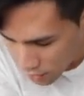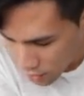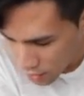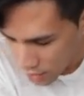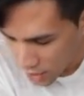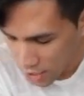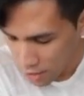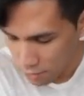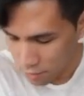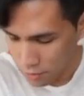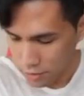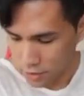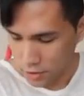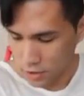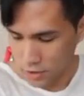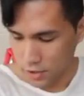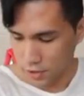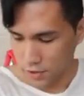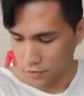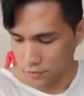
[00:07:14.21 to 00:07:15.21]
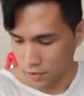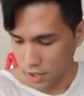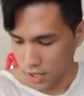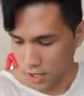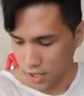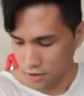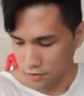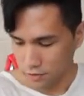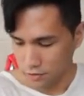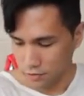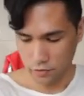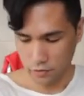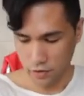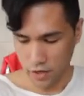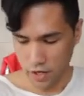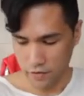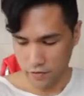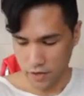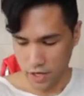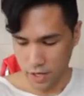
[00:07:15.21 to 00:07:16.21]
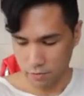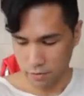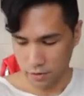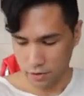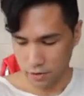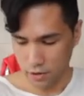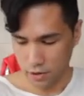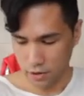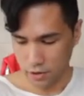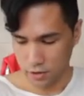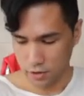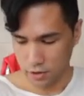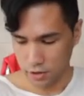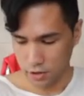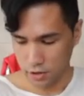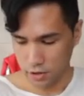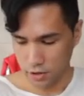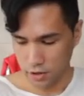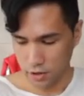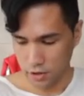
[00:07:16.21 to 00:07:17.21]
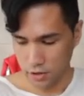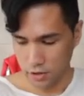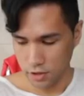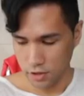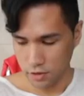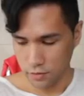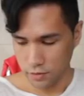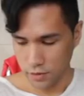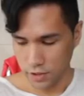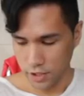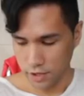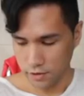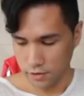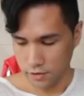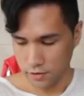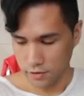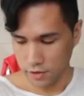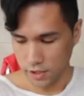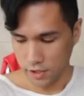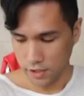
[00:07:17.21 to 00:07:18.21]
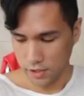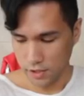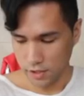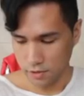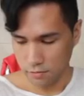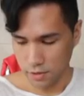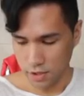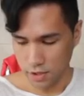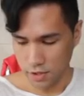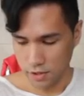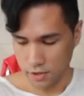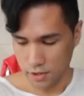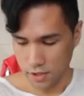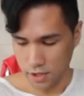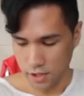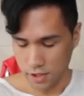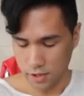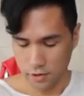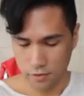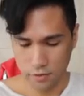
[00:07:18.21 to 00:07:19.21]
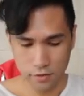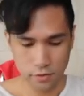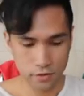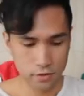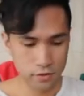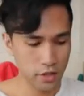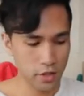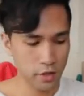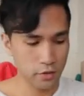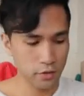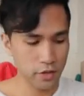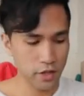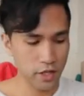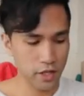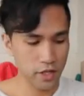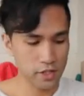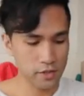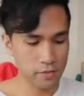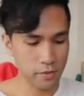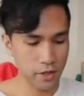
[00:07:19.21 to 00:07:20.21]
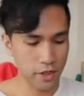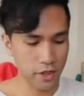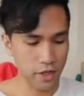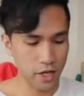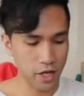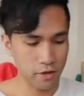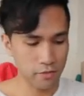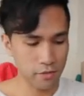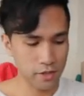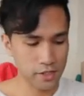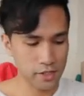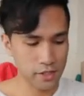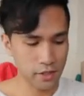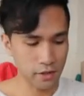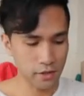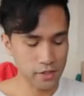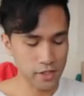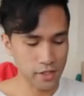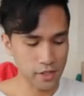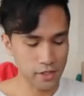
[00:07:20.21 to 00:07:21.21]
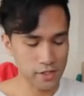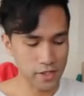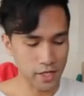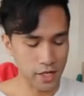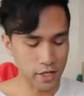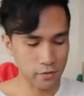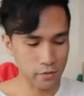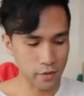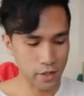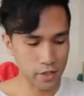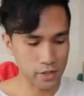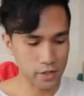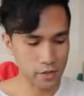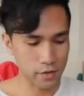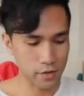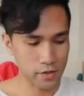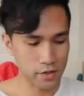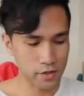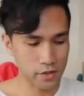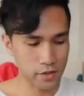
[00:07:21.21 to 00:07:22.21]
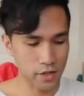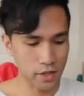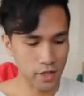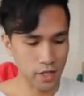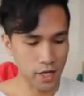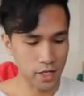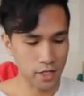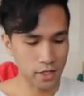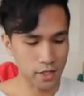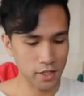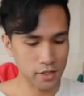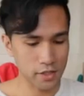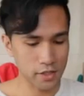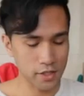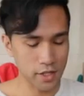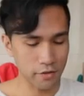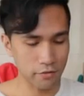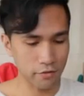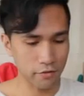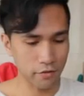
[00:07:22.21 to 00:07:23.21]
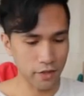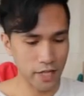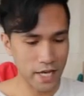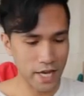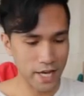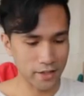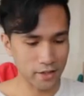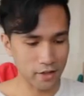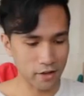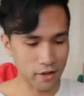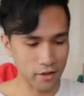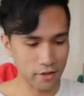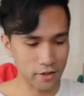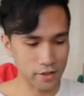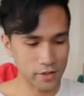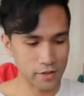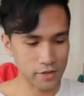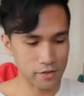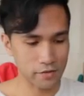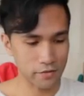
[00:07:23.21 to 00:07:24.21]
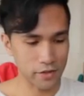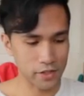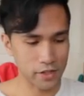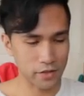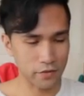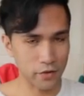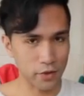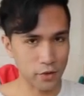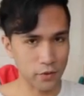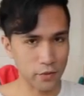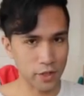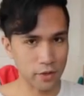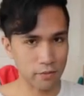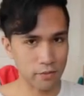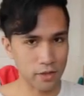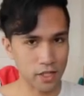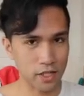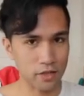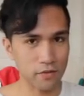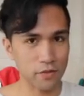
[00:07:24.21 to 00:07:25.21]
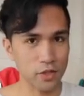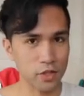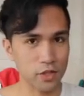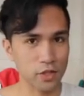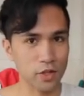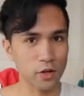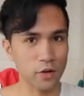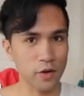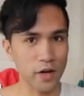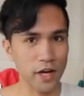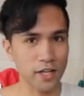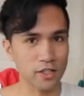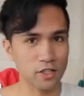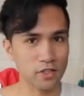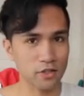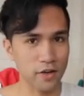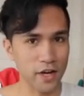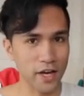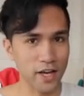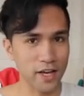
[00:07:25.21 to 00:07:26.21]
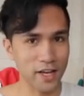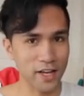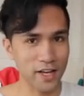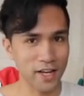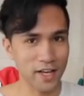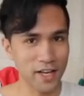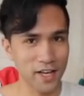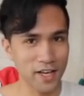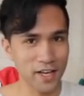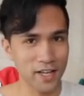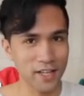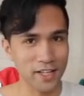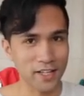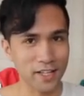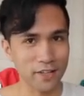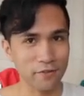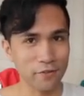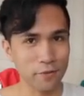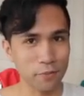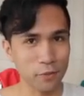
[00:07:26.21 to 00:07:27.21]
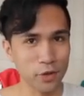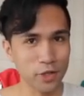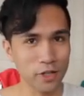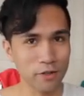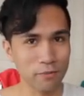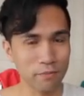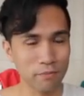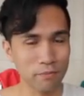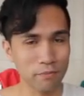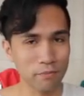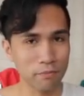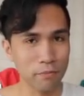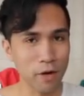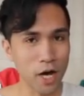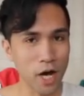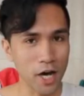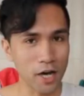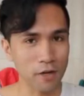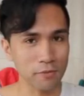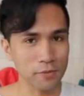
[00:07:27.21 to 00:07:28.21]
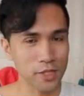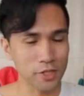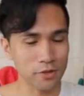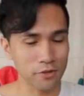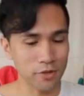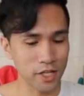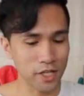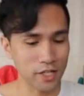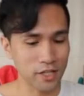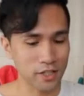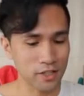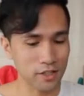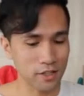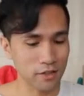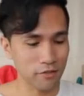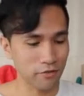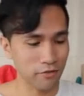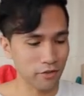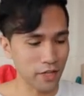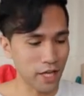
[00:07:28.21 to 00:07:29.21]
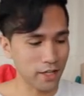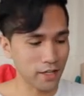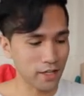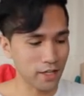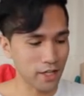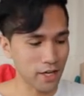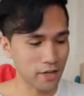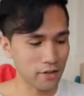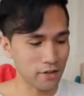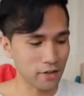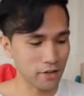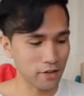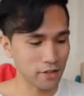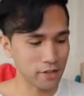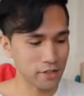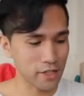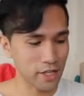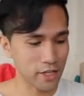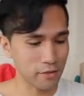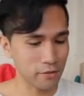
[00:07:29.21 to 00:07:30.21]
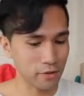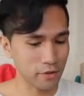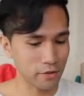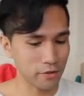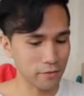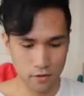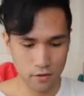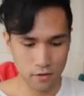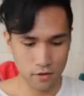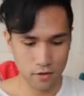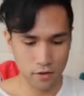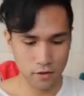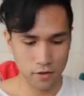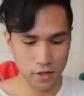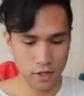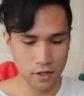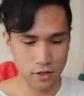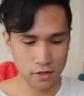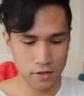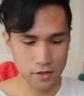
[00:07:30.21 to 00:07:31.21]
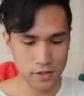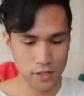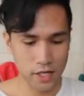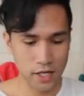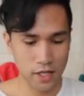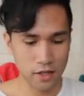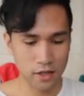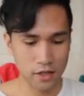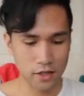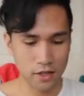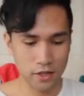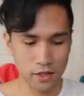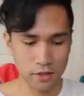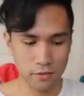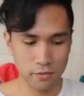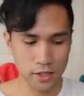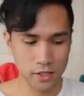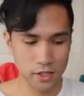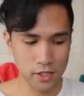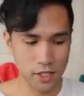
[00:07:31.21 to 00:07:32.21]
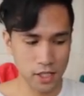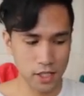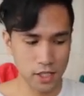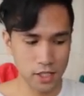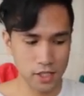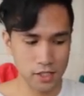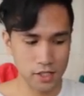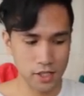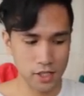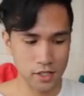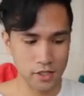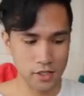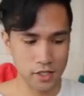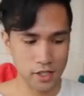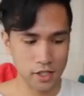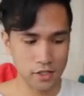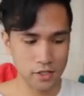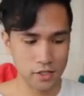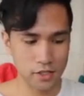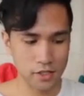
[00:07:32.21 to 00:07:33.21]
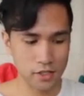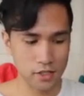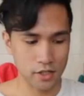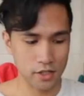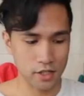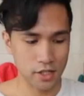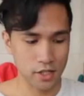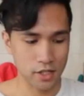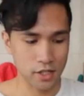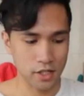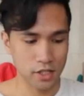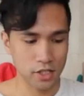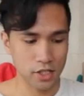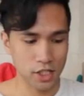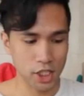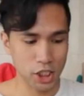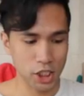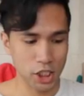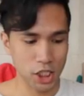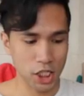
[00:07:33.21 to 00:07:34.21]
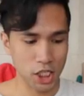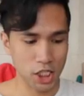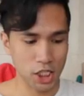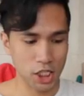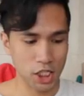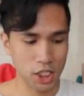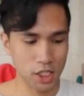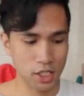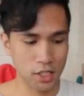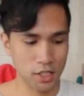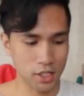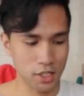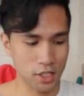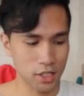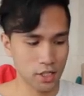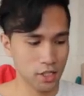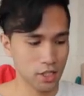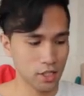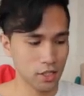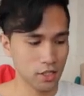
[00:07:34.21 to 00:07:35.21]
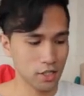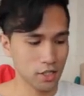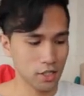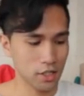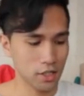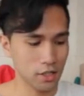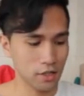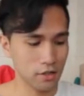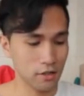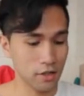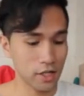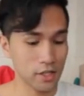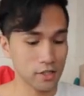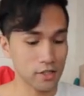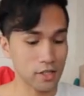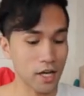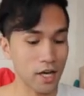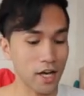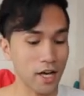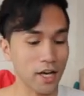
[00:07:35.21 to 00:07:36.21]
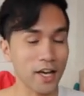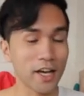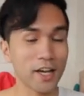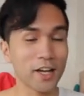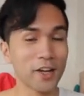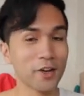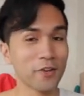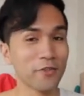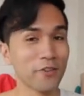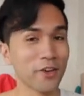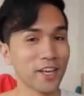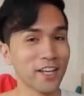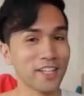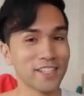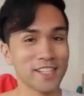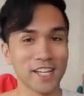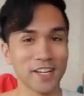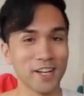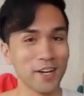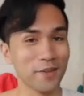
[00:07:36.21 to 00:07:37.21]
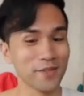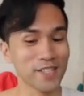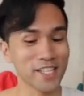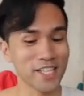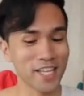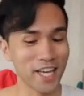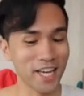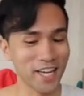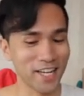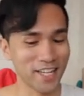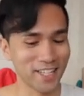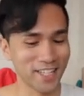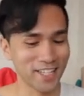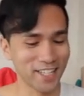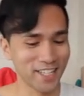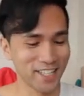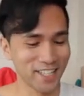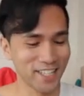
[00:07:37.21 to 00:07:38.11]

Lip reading: The amperage is 5. 5 amperage. We're down to 19 minutes now. The only thing is my thumb is tilted sideways, so it's not flat on the surface, if you know what I mean. If you go ahead, try it. Like if you put your palm straight, flat down on the table. Okay, there's a little bit tingly sensation. You guys, I don't know if you can tell, I'm scared.